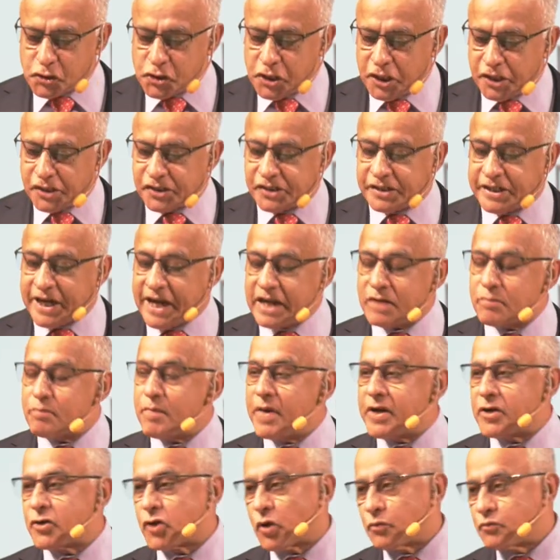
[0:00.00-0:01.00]

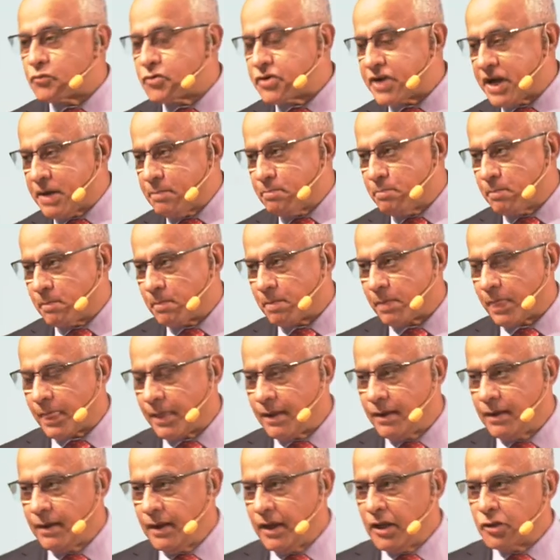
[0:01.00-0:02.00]
statement of dream.
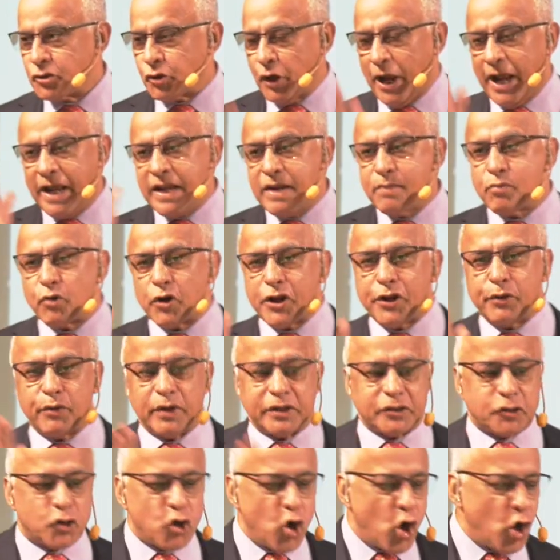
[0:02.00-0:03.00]
So anybody who
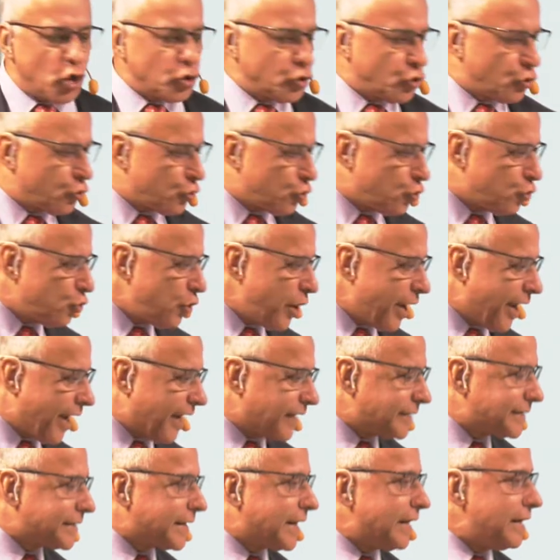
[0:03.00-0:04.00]
has gone through
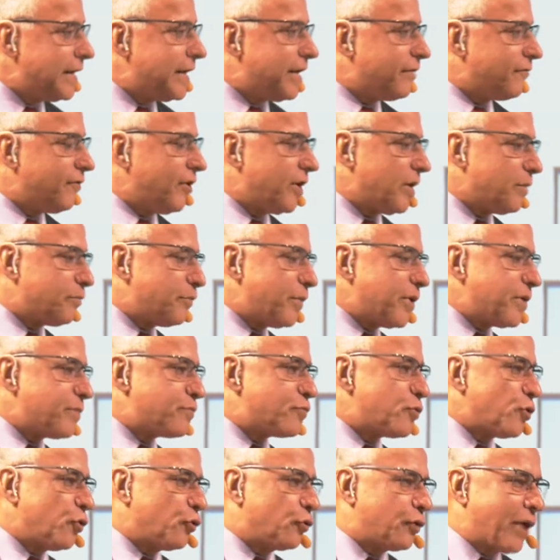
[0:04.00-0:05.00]
a skill development
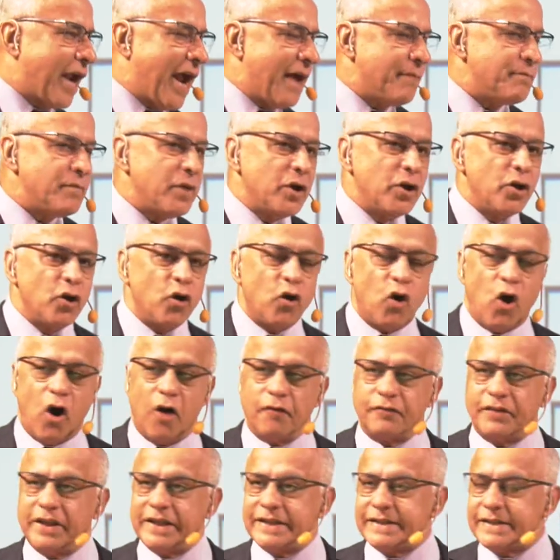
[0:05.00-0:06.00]
program
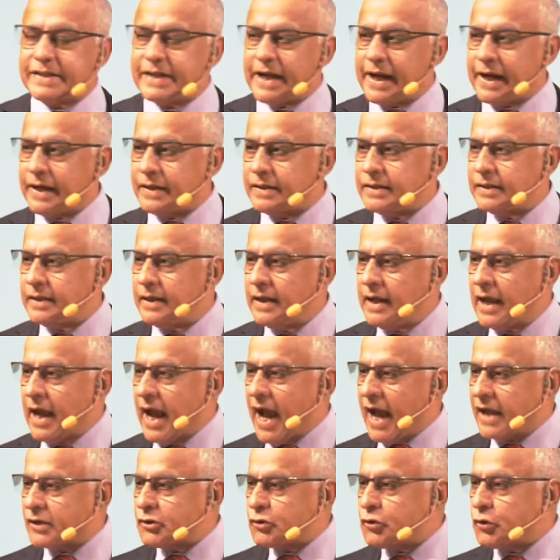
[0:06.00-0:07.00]
of the state
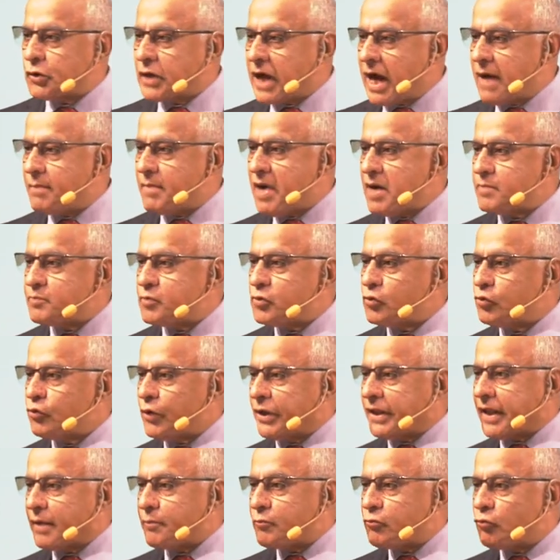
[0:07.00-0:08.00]
has to come up
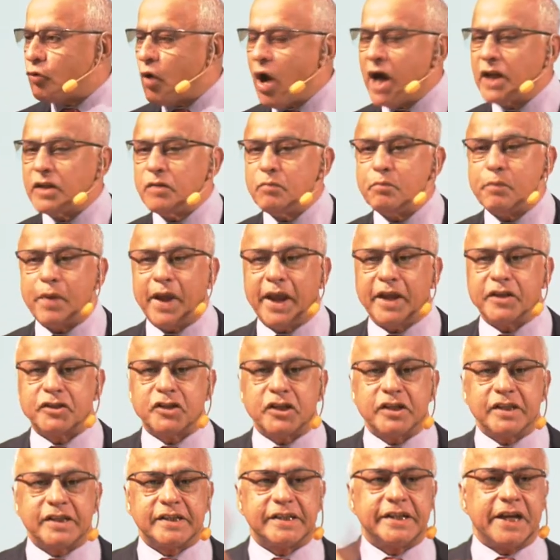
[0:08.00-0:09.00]
with a
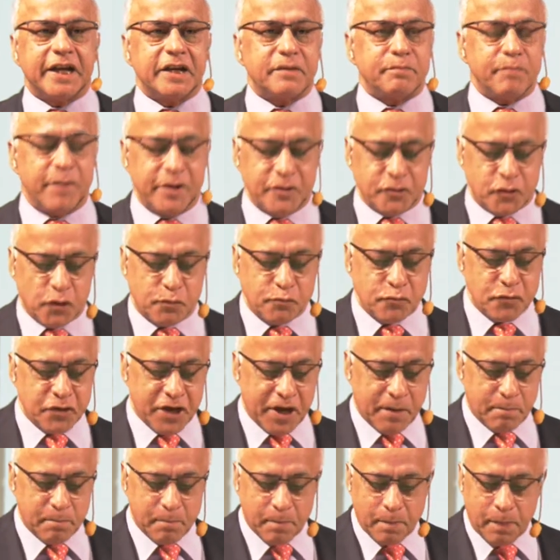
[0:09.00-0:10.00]
one-page statement of
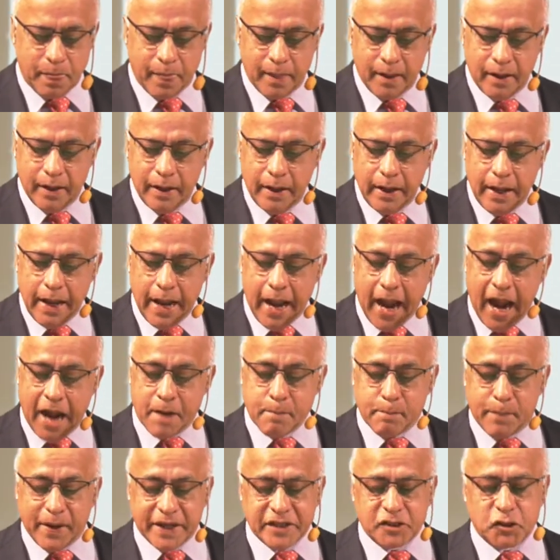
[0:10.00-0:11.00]
dream.
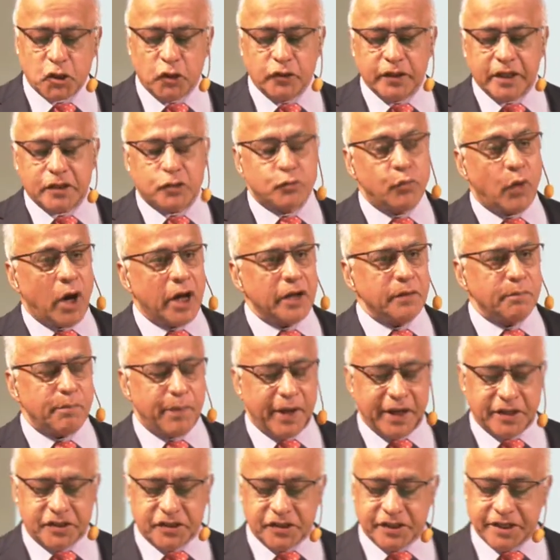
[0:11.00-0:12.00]
And based on this
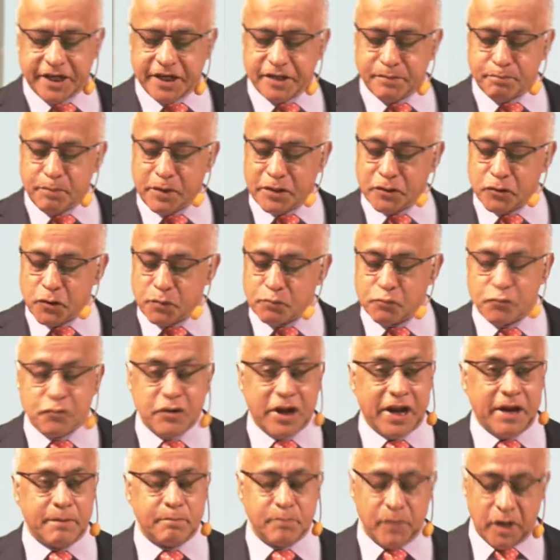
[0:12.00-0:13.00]
one-page statement of
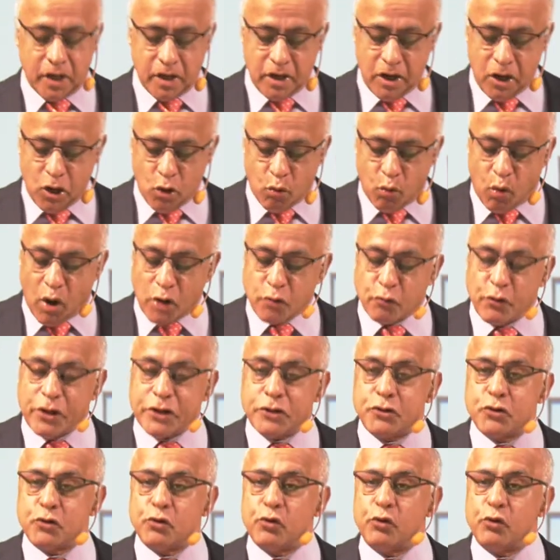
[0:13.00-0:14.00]
dream, what we do